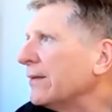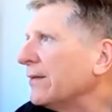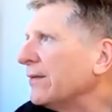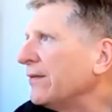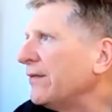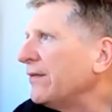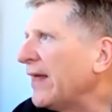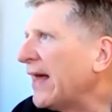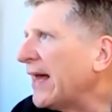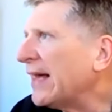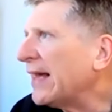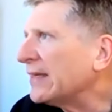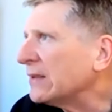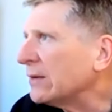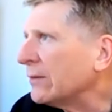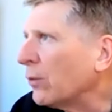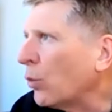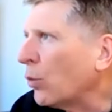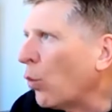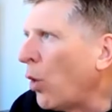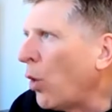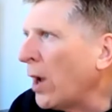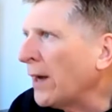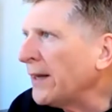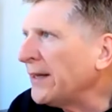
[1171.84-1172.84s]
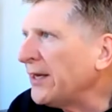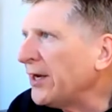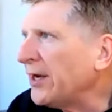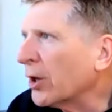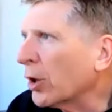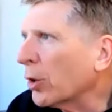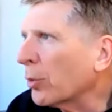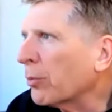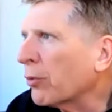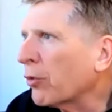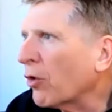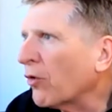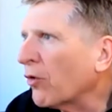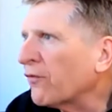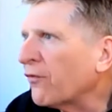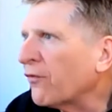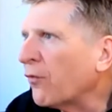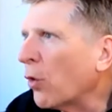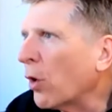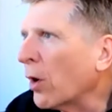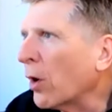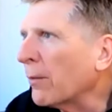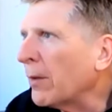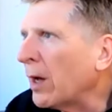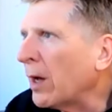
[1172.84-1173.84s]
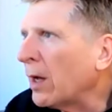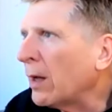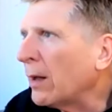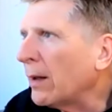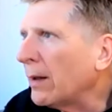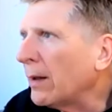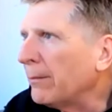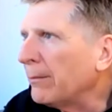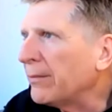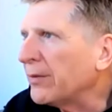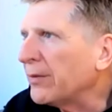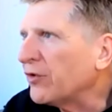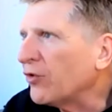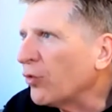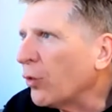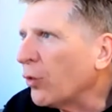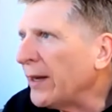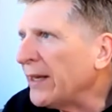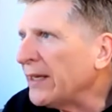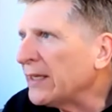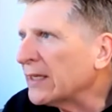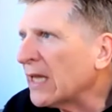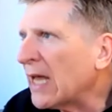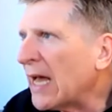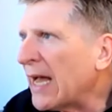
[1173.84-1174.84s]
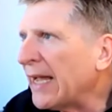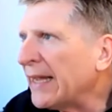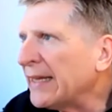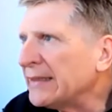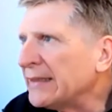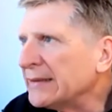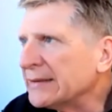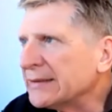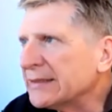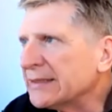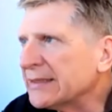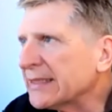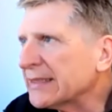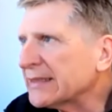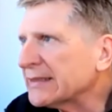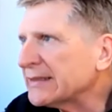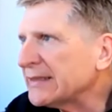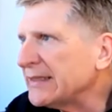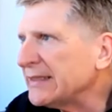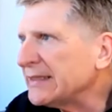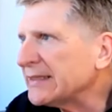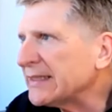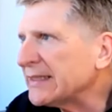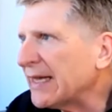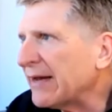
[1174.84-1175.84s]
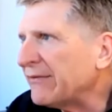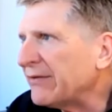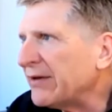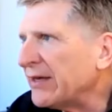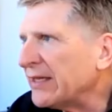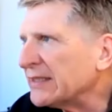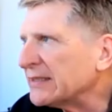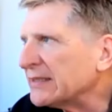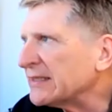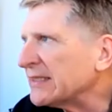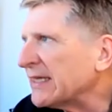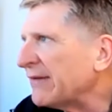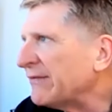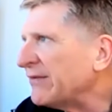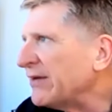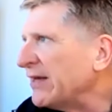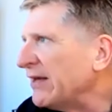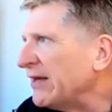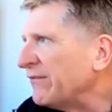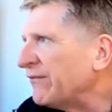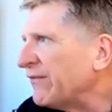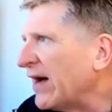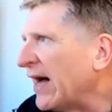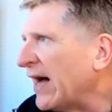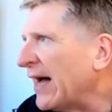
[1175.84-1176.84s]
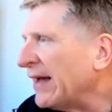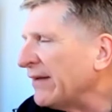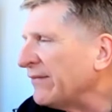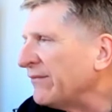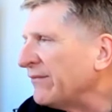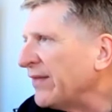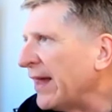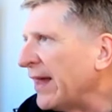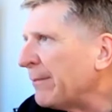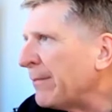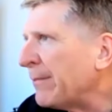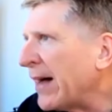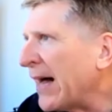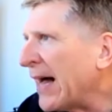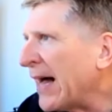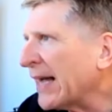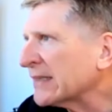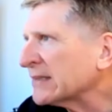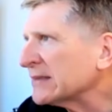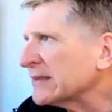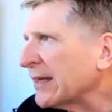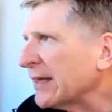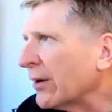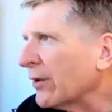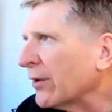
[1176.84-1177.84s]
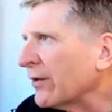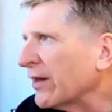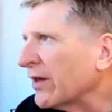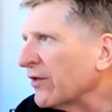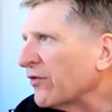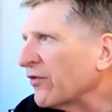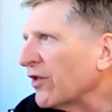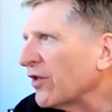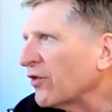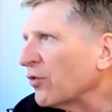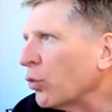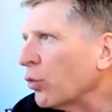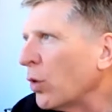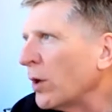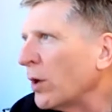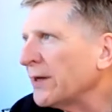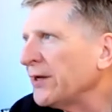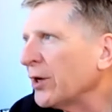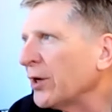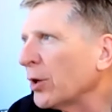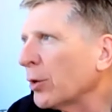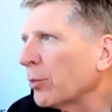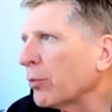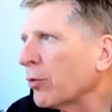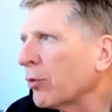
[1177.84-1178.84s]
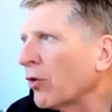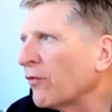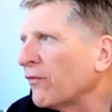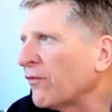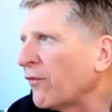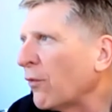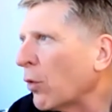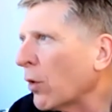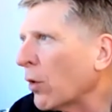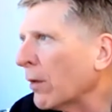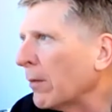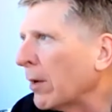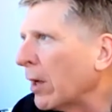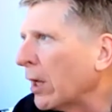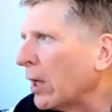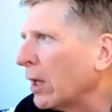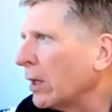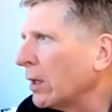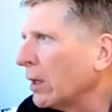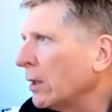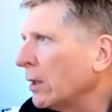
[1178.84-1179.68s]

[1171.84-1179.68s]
that 1 year pro forma between lines 67 and 75, that box there that says 1 year pro forma,